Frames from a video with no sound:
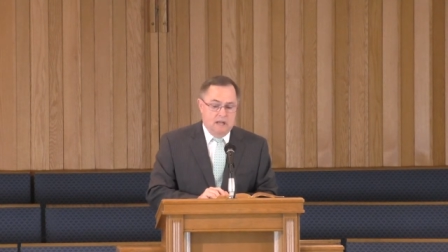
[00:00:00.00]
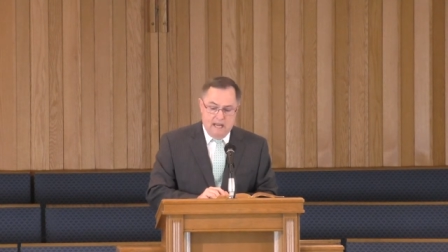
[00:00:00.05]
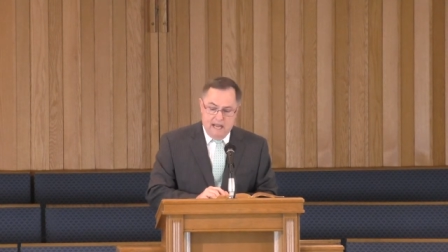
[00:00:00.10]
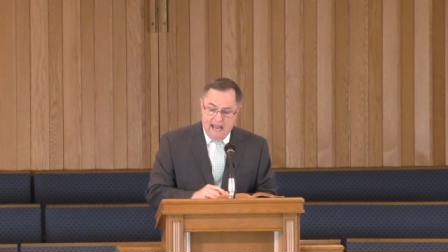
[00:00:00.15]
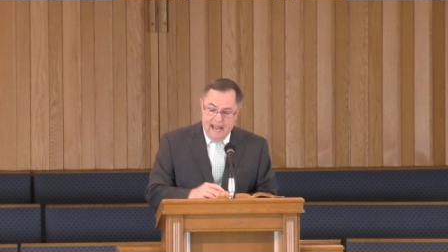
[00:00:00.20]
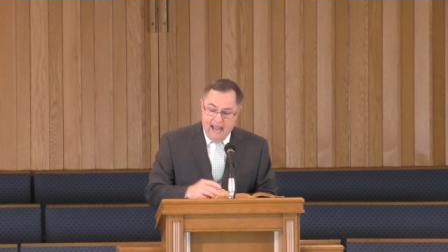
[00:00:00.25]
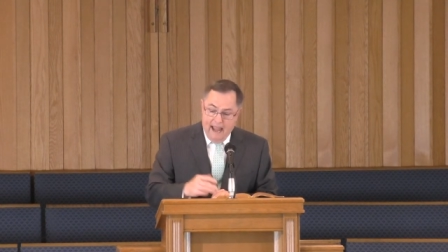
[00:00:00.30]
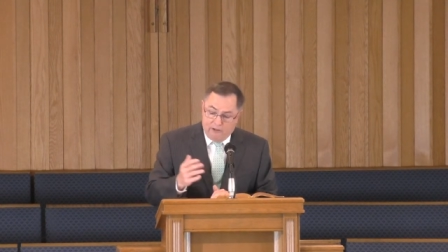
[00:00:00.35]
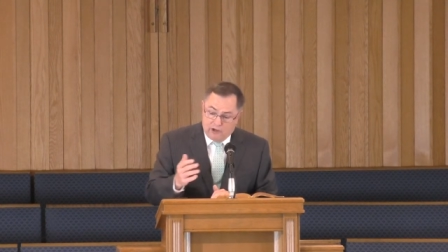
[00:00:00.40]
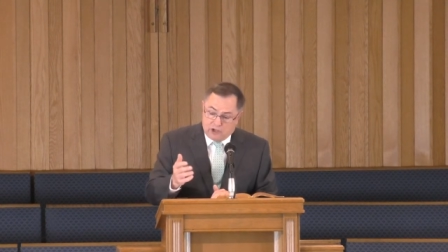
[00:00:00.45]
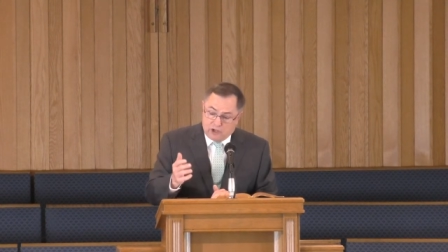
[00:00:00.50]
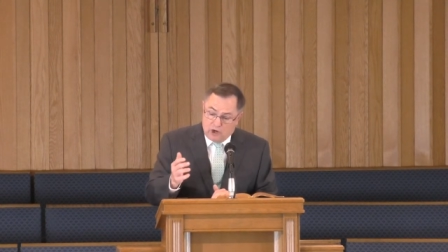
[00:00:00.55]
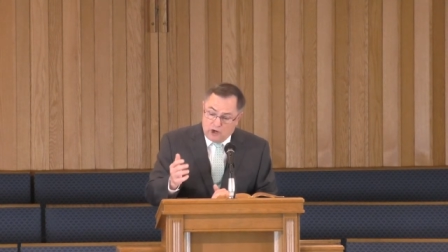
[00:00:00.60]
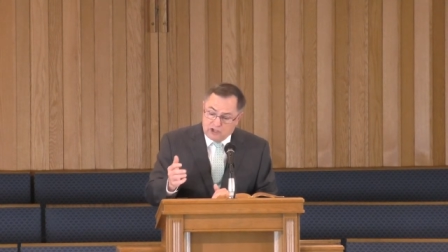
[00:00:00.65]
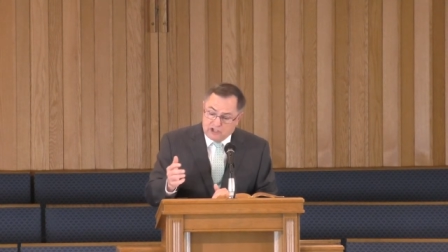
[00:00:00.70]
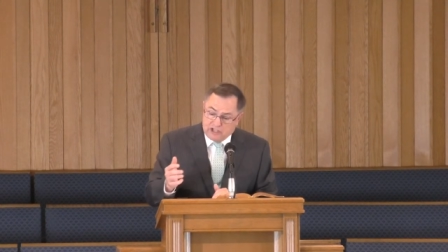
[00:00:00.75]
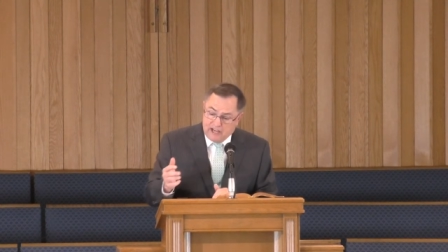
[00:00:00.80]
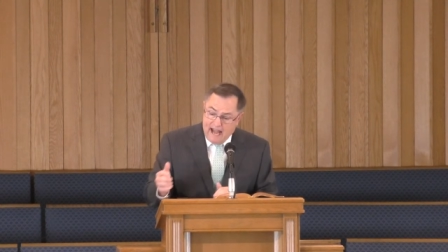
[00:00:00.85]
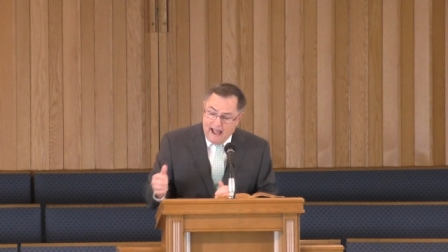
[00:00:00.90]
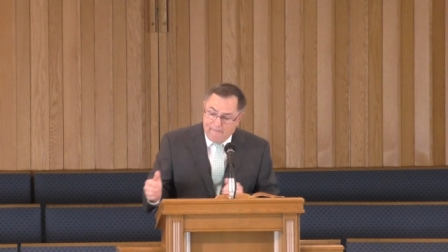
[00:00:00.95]
And the
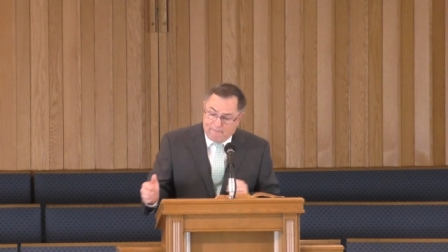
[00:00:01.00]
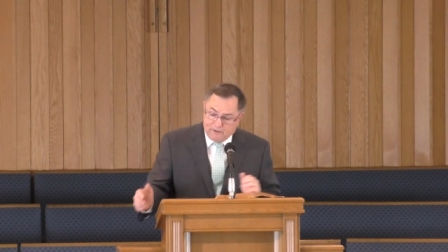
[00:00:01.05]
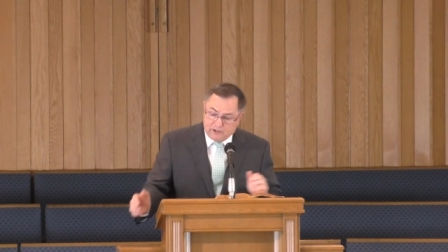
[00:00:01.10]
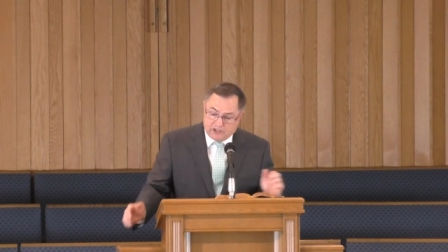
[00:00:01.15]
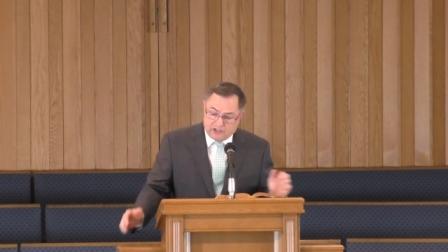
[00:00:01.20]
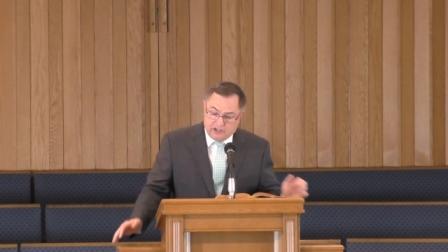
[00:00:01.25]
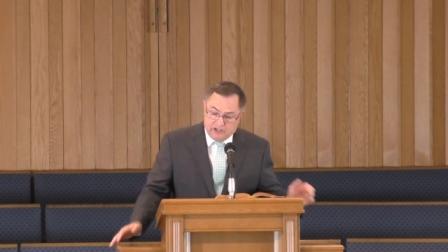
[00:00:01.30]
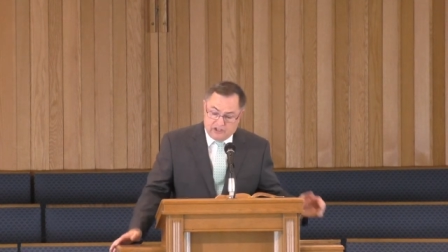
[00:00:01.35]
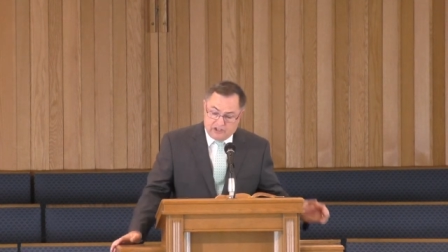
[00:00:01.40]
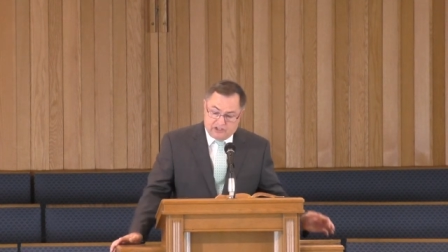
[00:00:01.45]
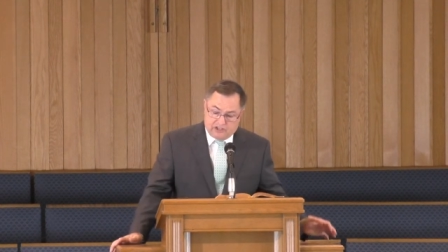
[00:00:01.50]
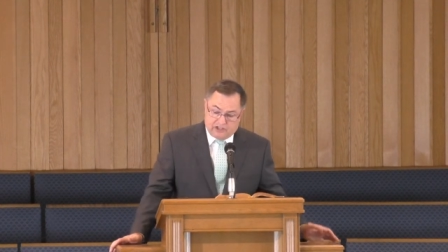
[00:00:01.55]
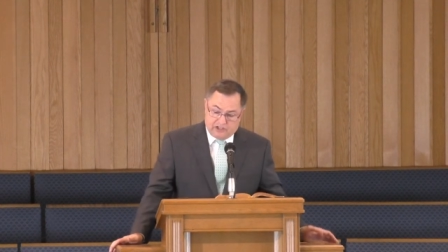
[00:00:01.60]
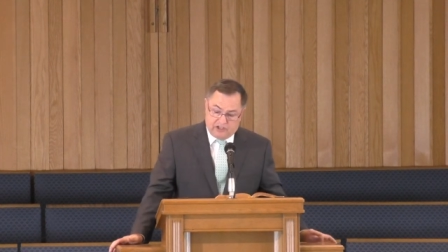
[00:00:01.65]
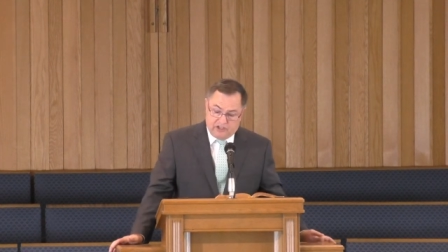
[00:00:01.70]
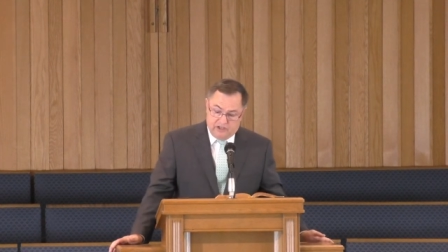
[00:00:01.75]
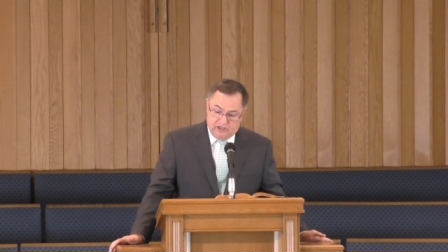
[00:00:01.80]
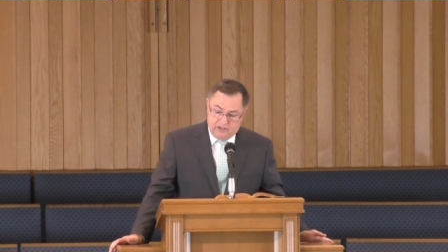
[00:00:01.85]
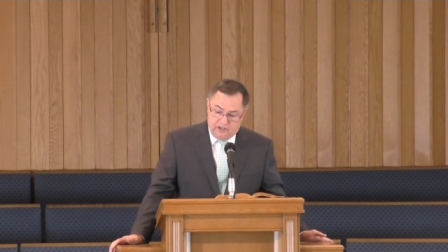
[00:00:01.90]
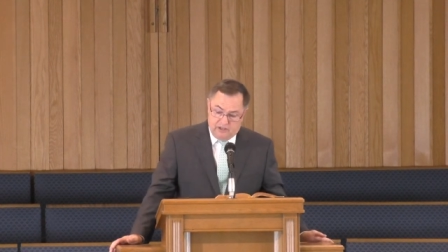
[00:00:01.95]
church at Ephesus,
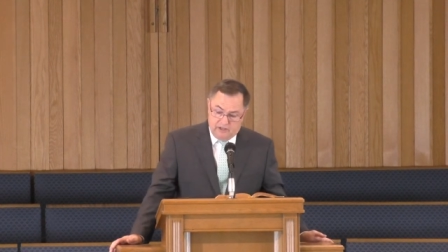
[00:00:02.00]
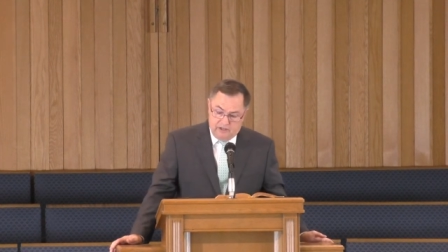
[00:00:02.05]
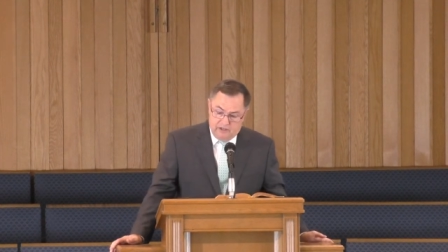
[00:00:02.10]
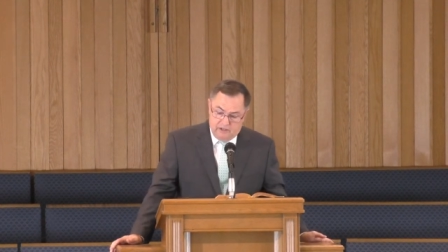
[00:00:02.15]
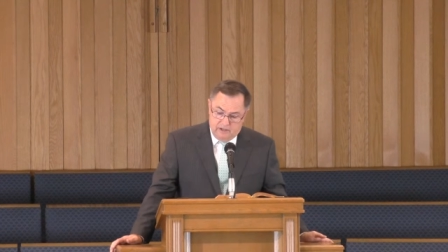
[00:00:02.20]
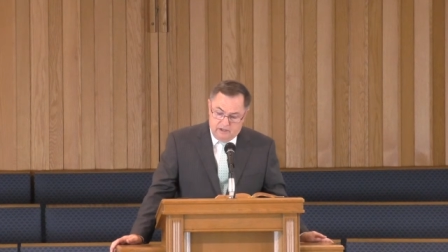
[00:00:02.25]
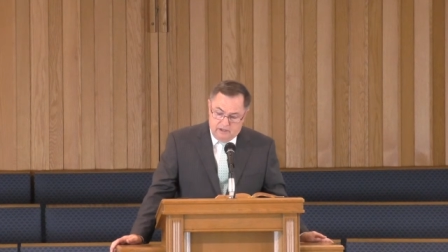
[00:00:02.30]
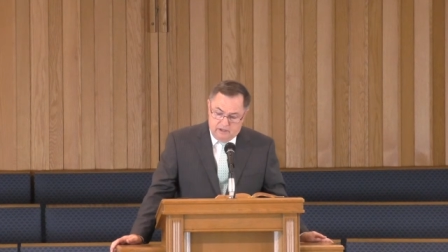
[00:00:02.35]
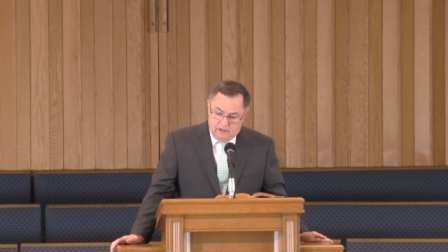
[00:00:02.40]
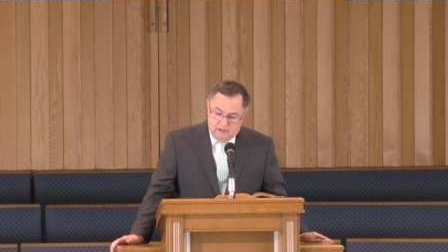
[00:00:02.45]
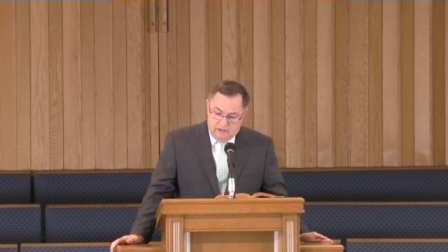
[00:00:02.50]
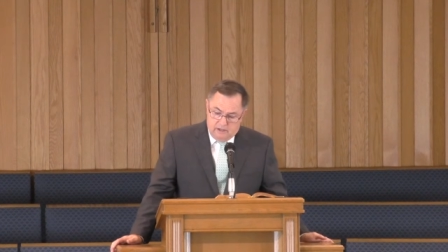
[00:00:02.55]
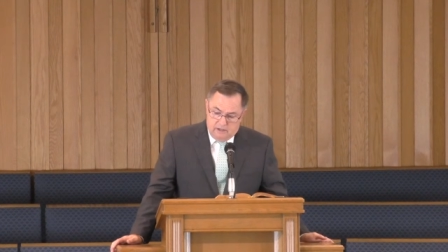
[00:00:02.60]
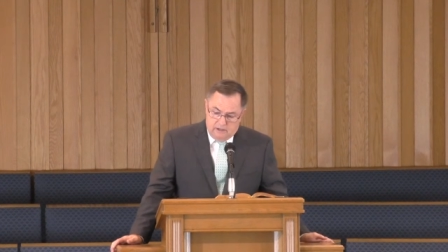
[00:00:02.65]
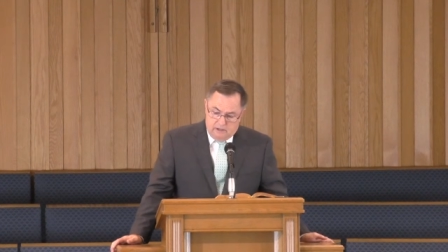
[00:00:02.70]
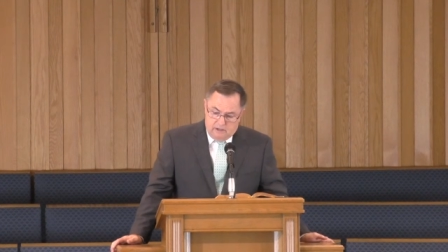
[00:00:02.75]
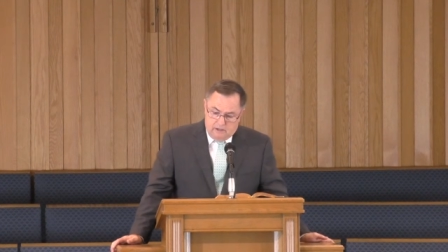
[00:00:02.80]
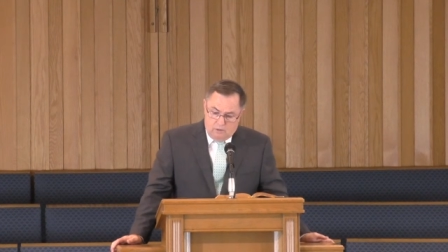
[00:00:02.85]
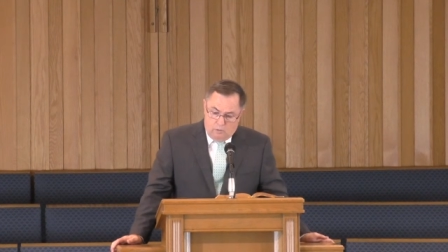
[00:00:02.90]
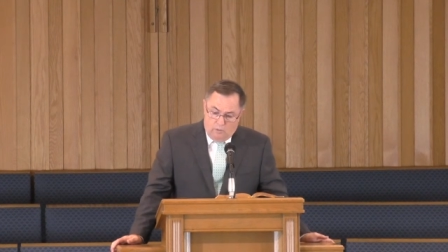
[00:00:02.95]

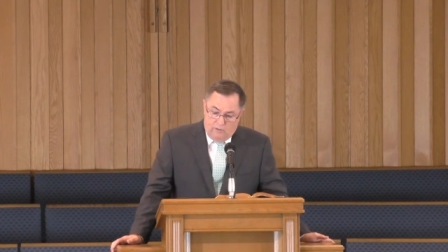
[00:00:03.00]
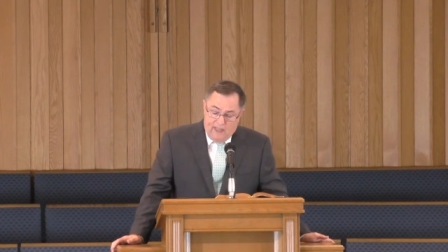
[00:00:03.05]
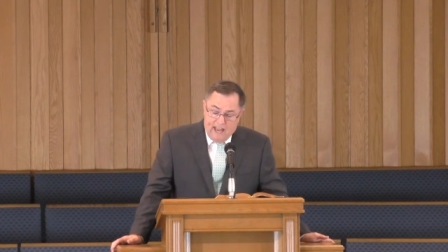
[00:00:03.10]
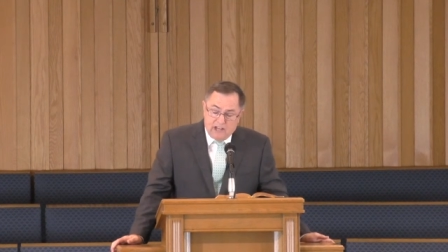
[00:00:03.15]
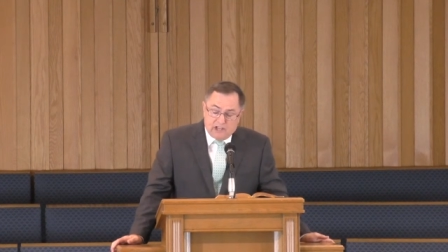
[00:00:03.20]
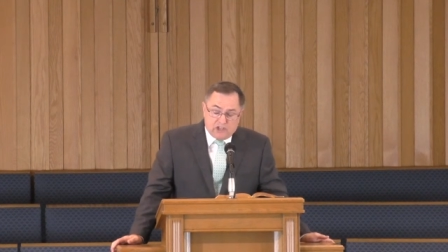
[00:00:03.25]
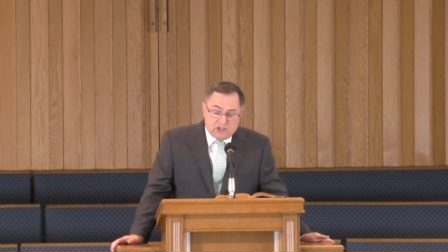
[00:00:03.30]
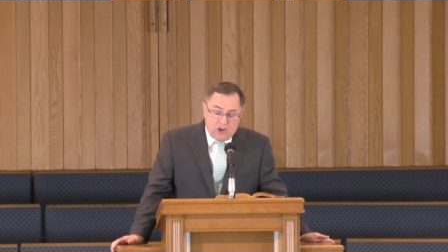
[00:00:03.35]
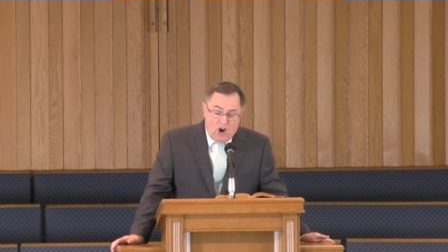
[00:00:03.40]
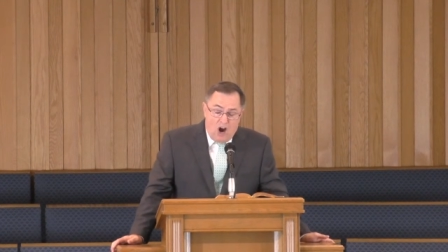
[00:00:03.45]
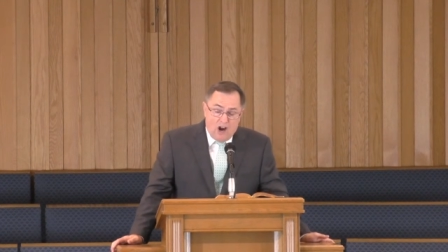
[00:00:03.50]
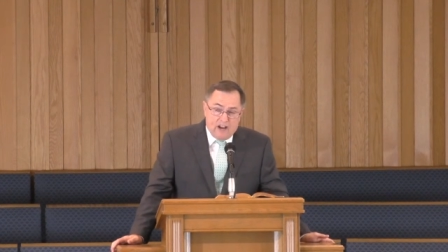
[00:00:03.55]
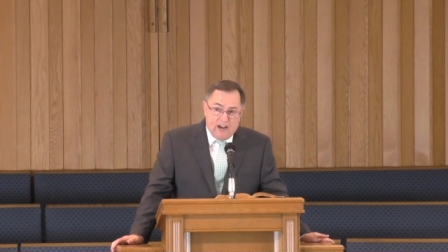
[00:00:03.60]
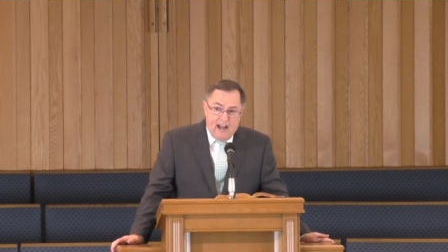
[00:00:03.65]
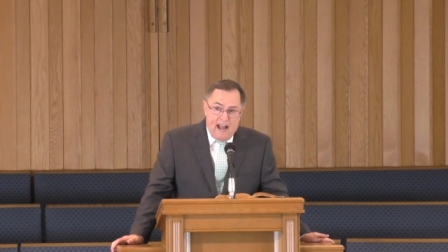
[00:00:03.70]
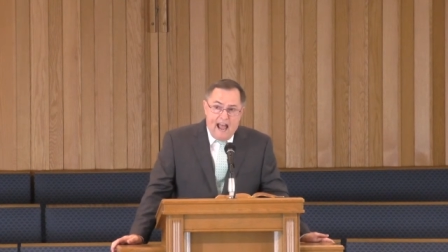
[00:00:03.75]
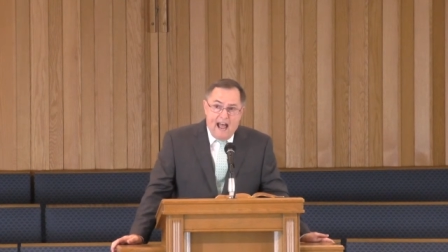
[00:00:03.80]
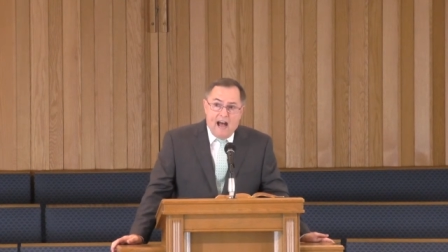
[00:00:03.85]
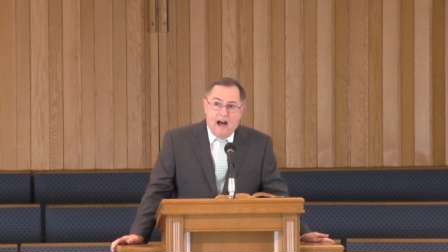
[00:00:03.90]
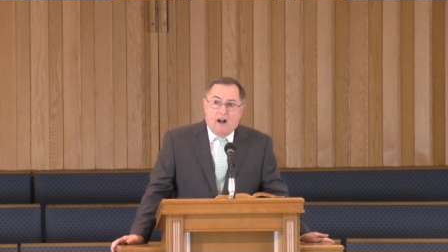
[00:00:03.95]
when they started
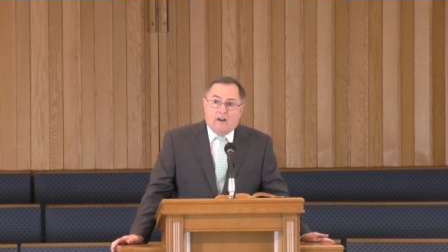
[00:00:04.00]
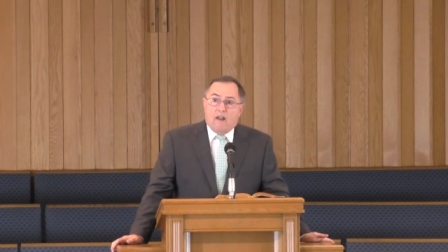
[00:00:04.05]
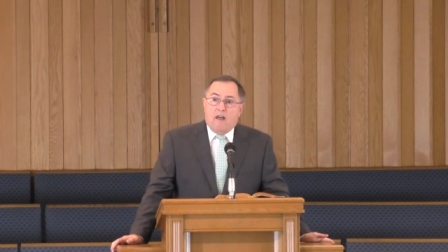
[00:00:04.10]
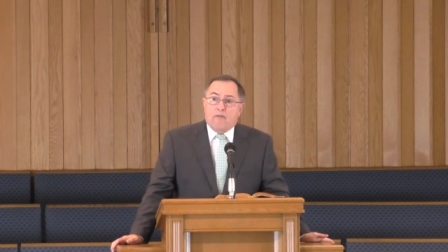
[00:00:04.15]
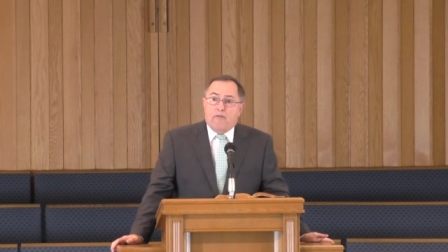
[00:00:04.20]
out,